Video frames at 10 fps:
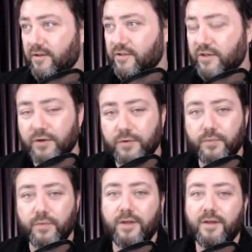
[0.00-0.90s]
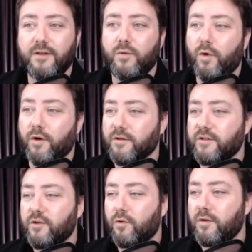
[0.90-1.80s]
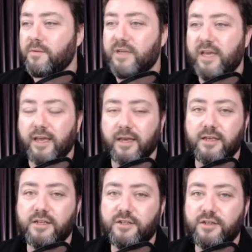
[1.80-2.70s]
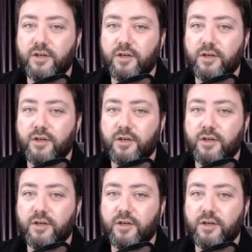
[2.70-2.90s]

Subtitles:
So, all I'm saying is,